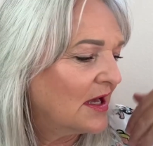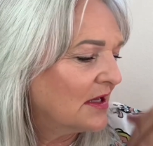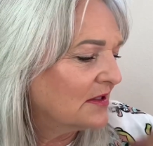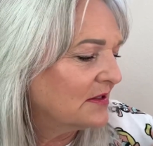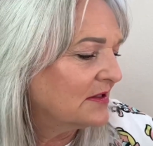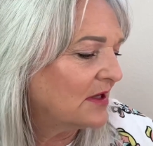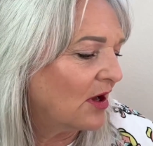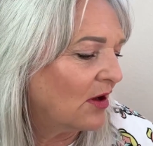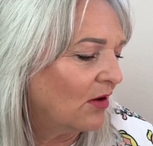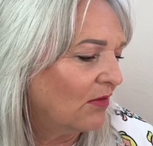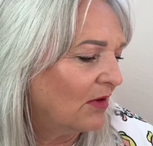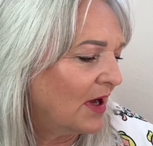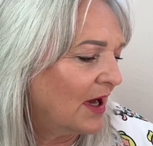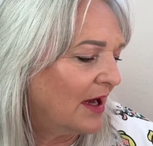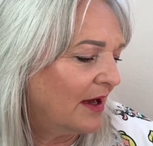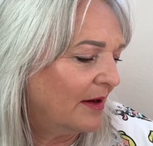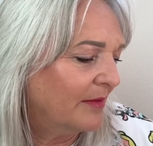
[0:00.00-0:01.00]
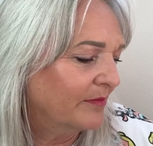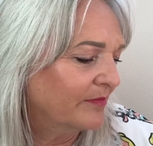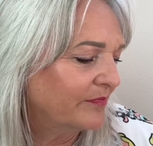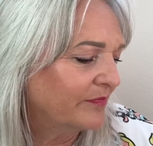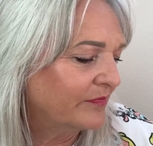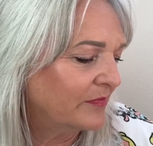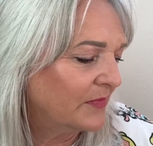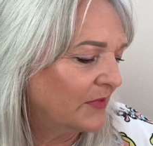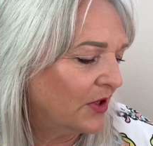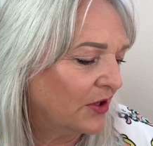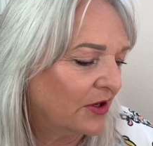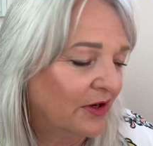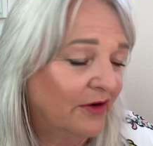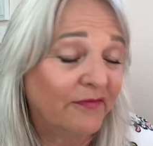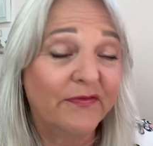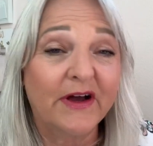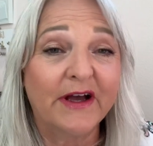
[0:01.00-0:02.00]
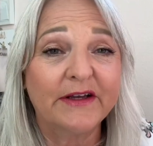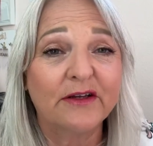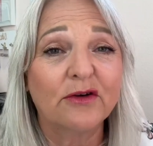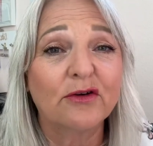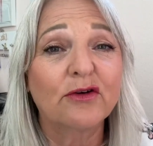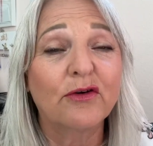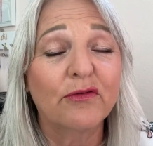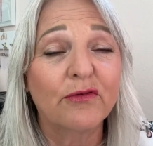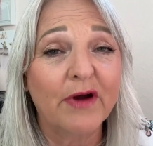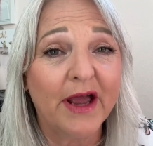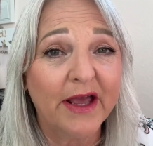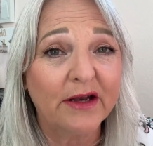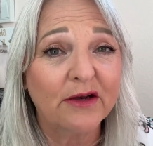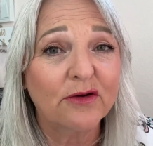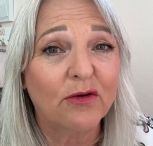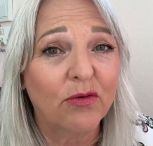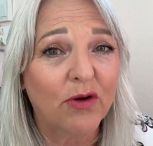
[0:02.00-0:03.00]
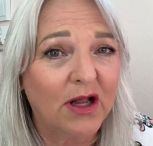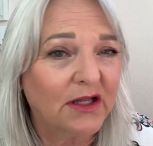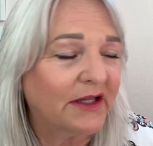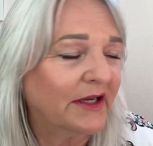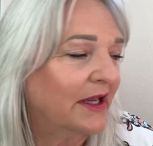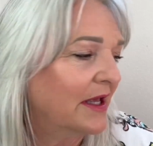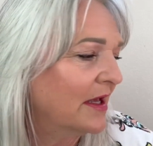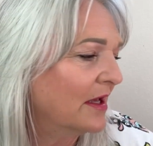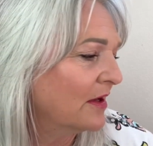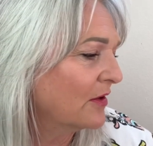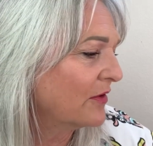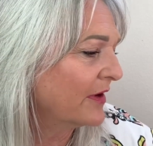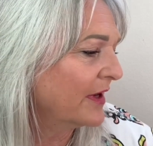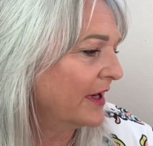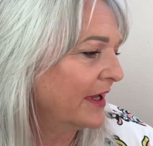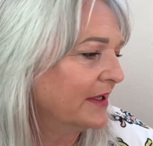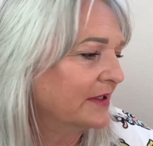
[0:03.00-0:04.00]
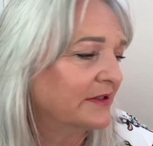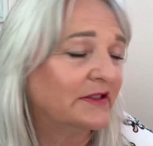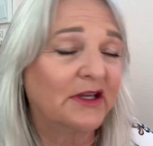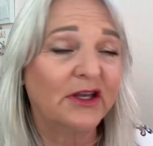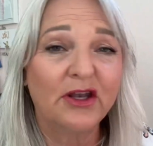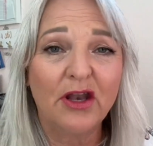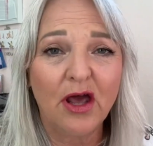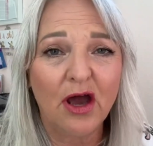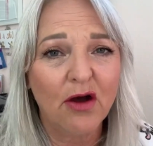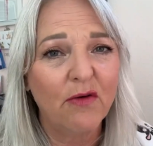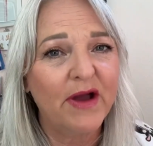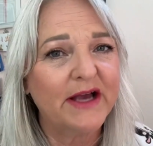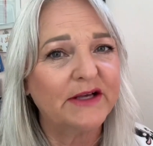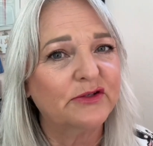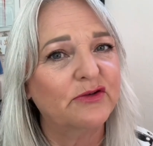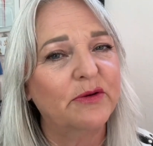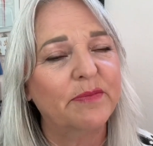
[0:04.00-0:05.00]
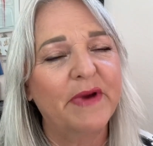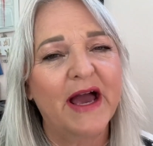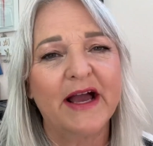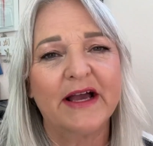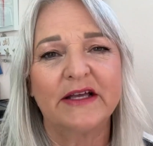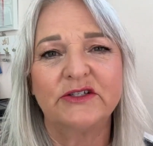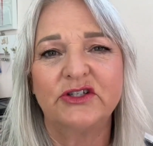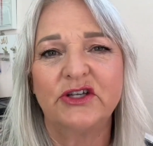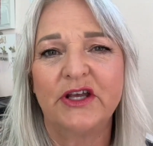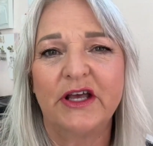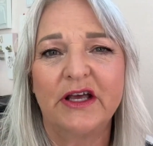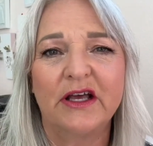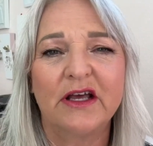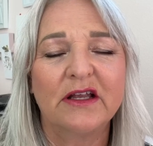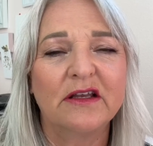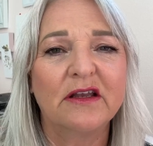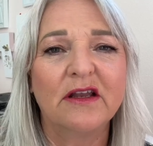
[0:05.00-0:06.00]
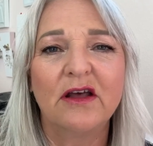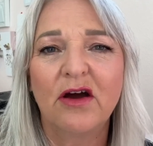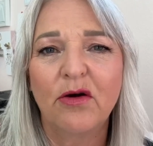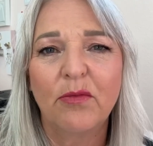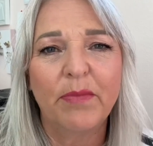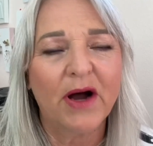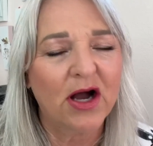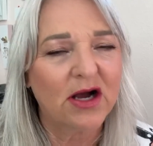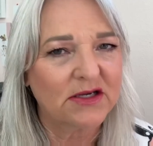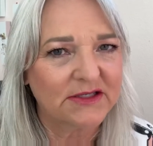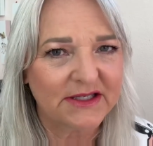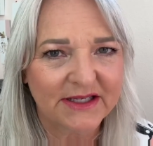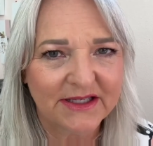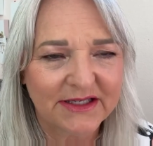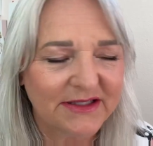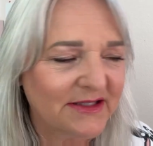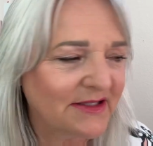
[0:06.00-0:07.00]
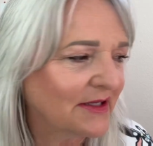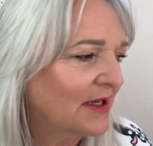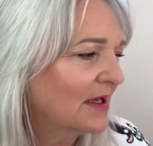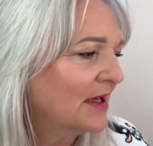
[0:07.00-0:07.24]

So you're going to find great quality ingredients, no extra packaging, no boxes.